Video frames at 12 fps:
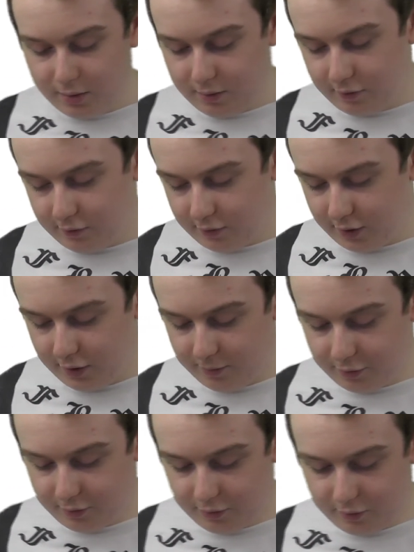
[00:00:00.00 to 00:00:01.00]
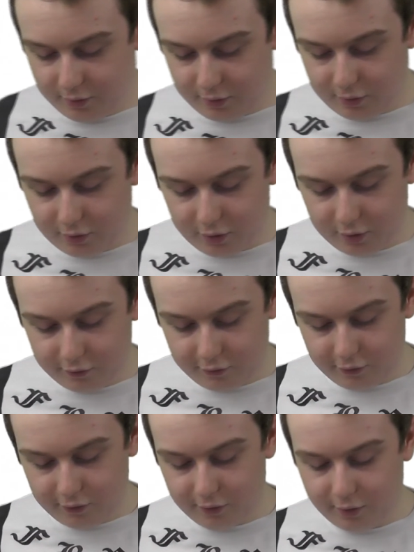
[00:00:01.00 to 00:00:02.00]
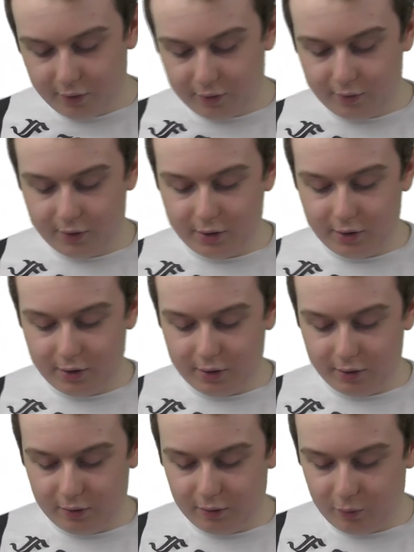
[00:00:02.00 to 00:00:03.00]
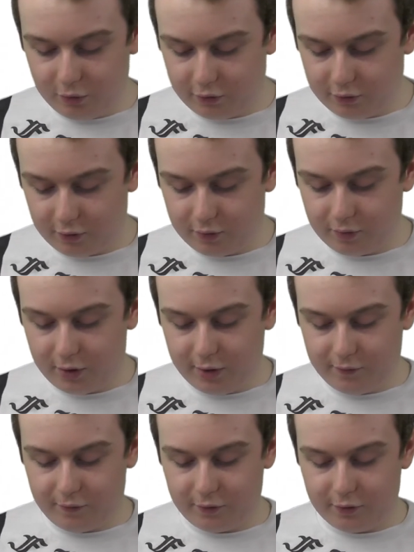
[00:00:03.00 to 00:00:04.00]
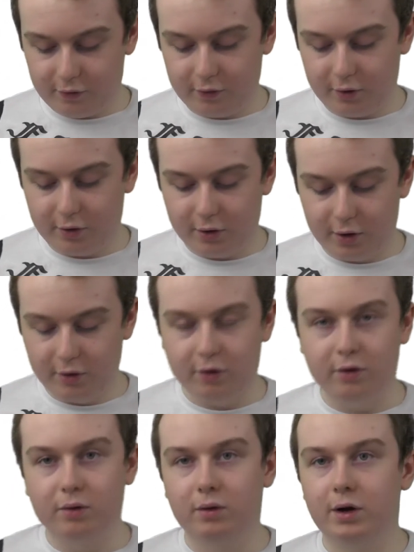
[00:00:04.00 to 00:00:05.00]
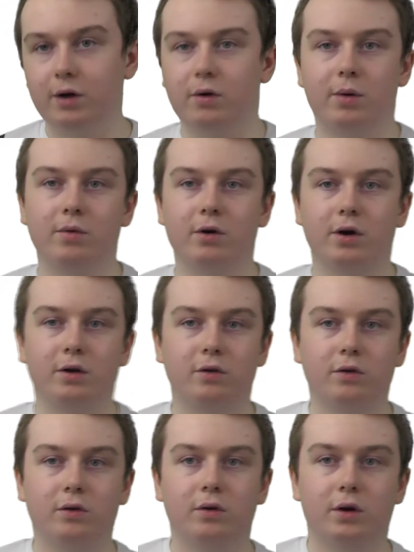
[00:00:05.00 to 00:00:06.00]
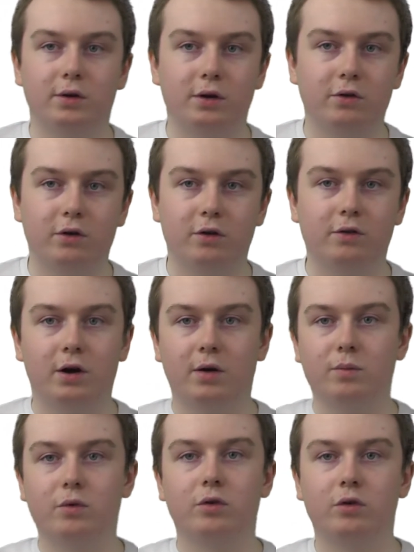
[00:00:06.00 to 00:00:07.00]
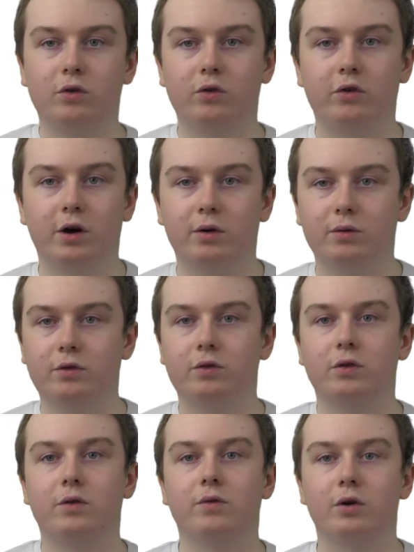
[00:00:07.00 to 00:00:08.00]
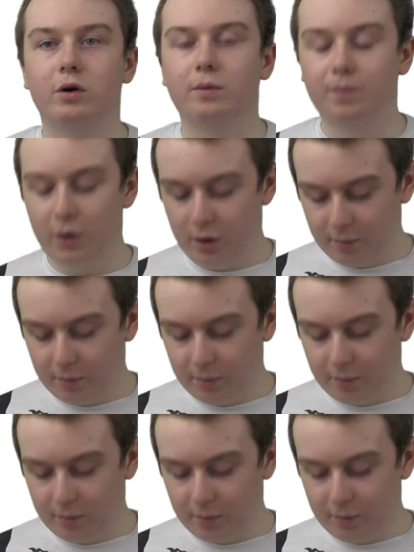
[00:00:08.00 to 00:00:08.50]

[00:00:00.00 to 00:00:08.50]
This table costs $33.99, which is a great for a start, and you can later upgrade to a DJ stand with 2 shelves, so you've got